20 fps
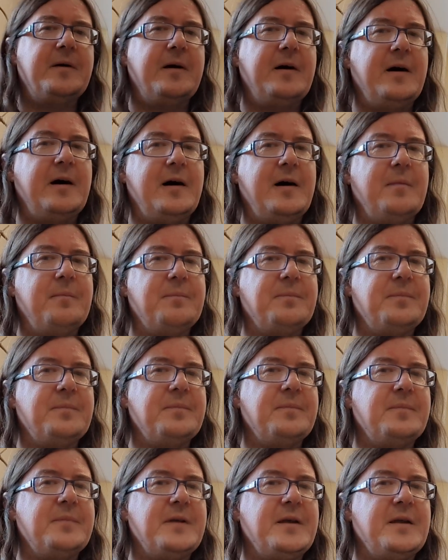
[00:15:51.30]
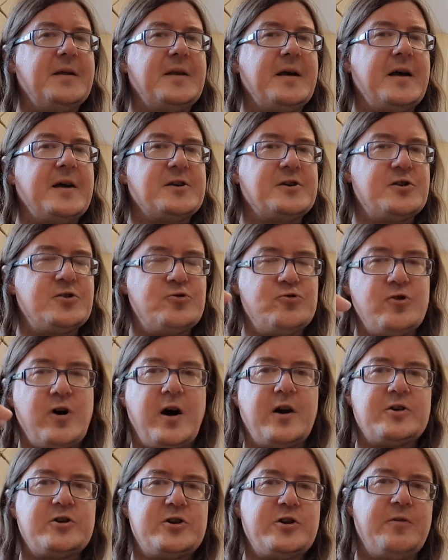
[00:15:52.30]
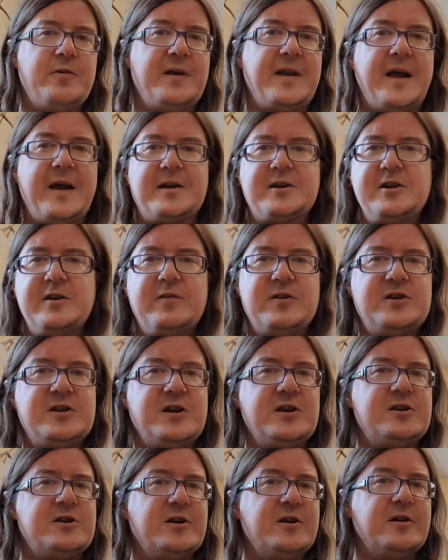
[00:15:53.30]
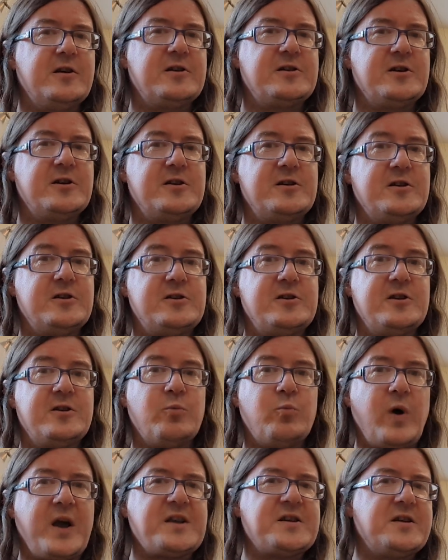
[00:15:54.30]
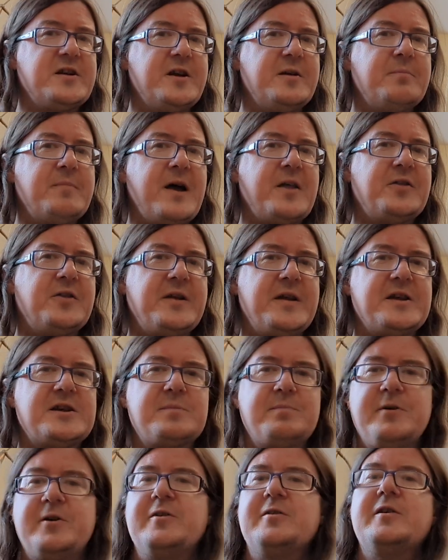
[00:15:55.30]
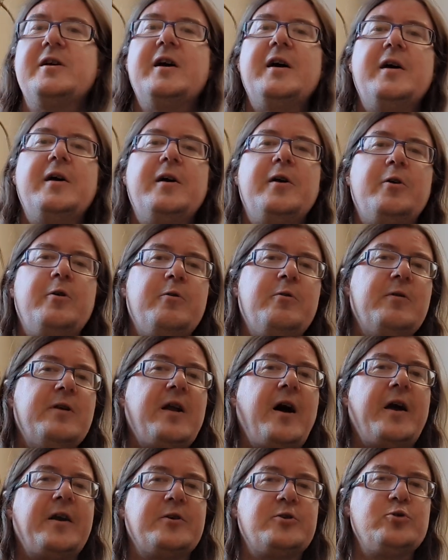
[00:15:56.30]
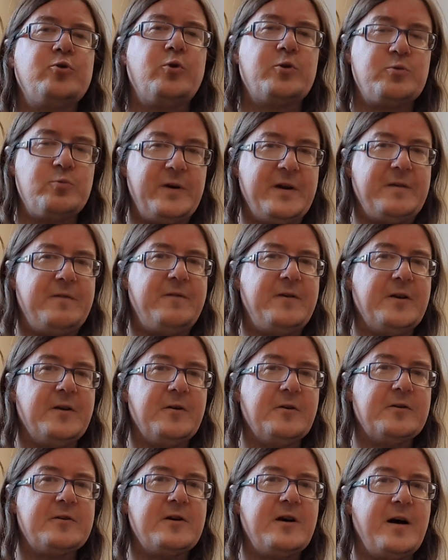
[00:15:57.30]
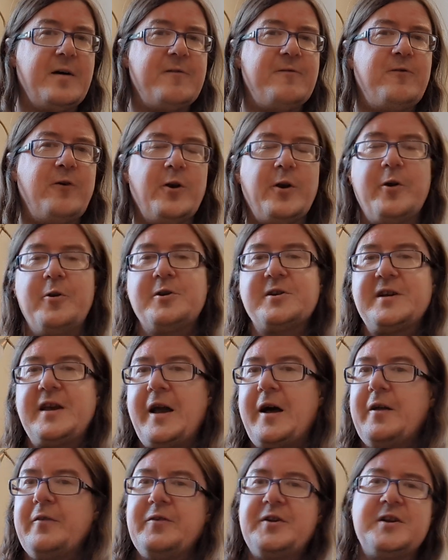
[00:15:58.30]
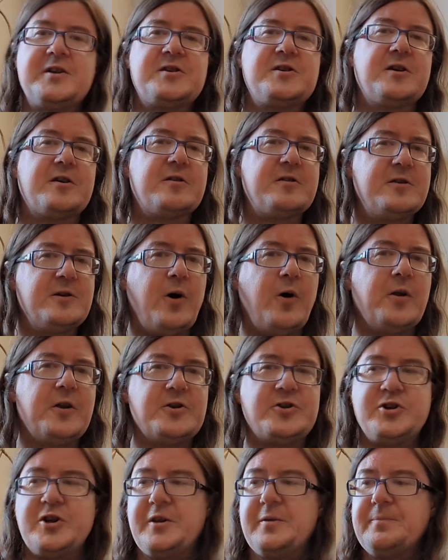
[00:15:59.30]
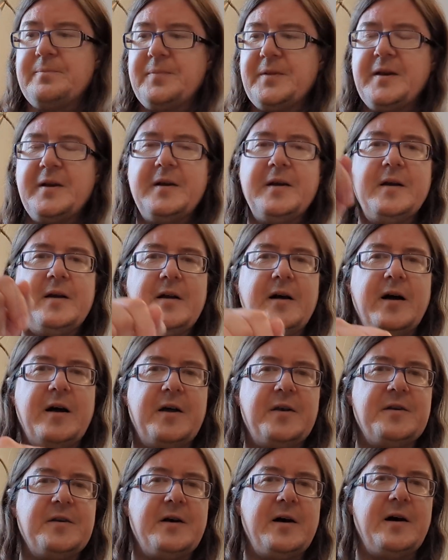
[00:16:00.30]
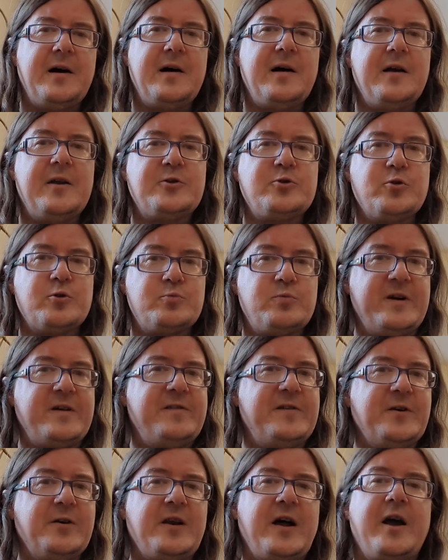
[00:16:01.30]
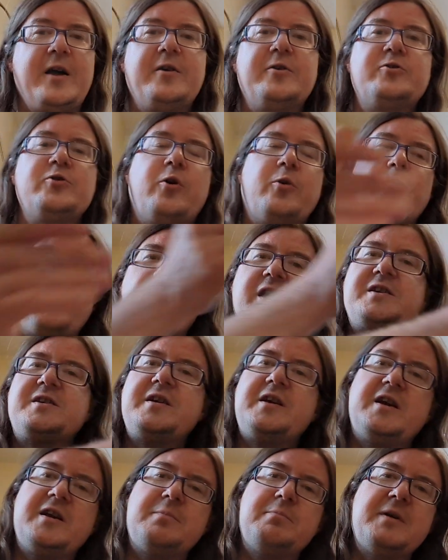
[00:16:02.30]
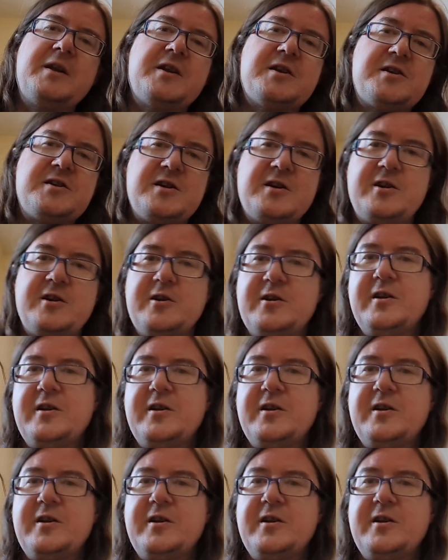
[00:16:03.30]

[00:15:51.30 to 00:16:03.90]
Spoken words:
in their structure and activity to the Wesleyan Methodists, but who, like George Whitefield, followed Calvinistic theology. And George Whitefield, like John Wesley, he'd ministered